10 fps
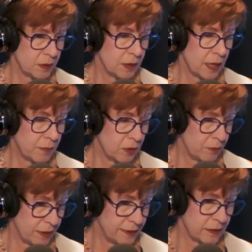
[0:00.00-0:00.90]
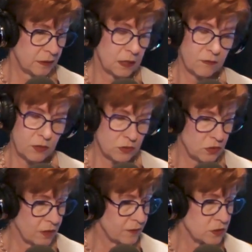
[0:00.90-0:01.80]
capital budget the governor's
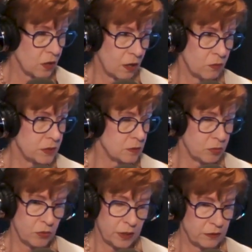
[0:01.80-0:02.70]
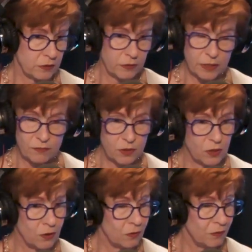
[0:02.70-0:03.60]
office always supported you know even
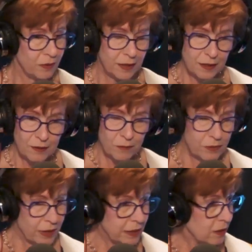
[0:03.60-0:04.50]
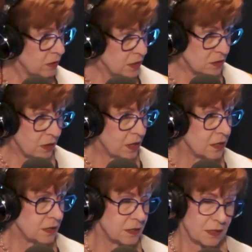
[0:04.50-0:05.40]
though we crank out these
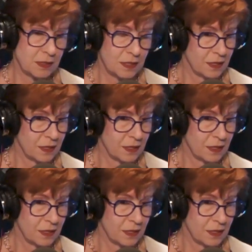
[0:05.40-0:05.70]
audits this mm-hmm.